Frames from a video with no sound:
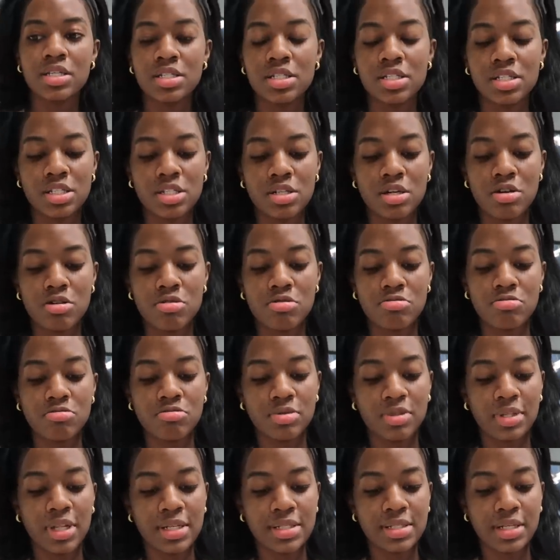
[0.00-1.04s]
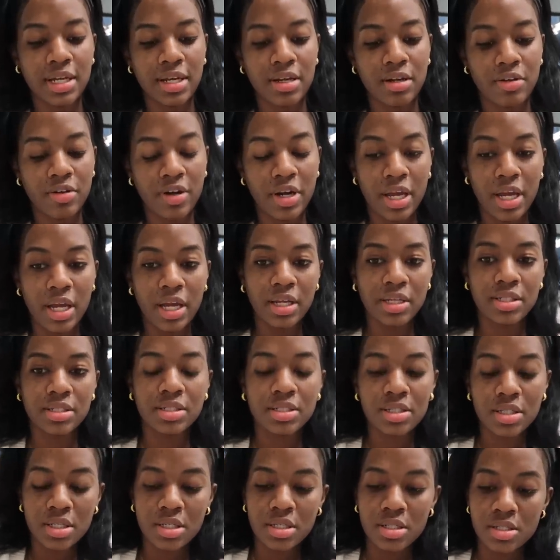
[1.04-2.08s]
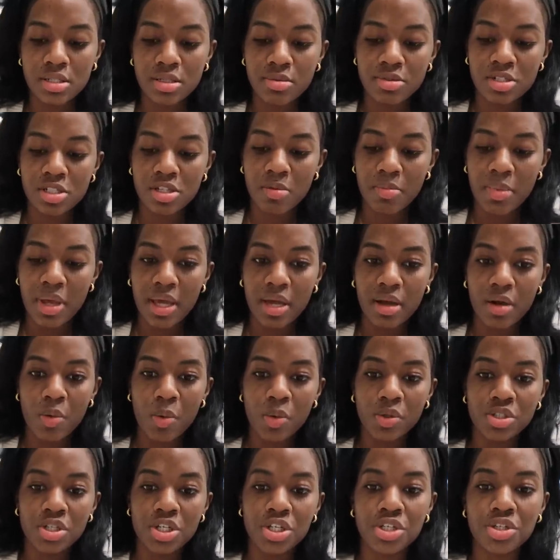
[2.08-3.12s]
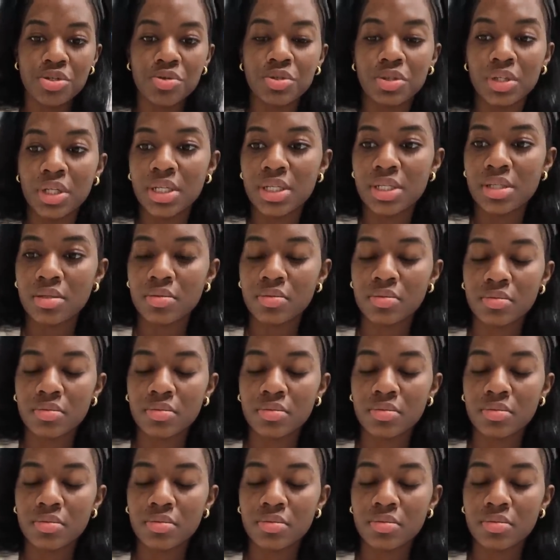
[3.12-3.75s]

So that's like great. So I'm just gonna make a to-do list.